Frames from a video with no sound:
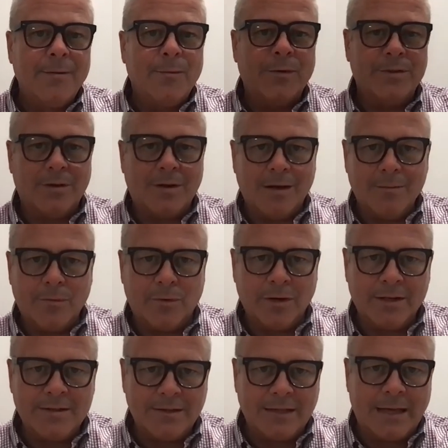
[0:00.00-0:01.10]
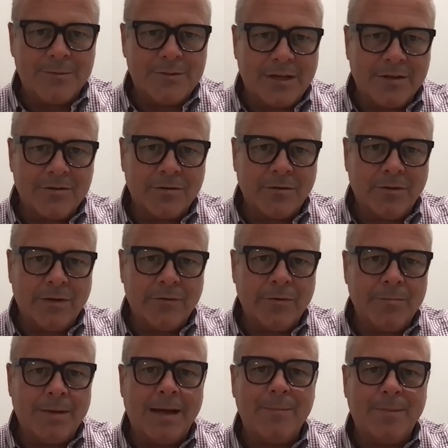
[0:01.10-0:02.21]
when they're onboarding to Lab Central. And we
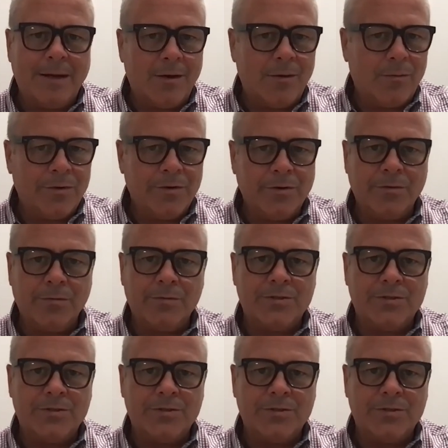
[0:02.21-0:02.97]
map out what are your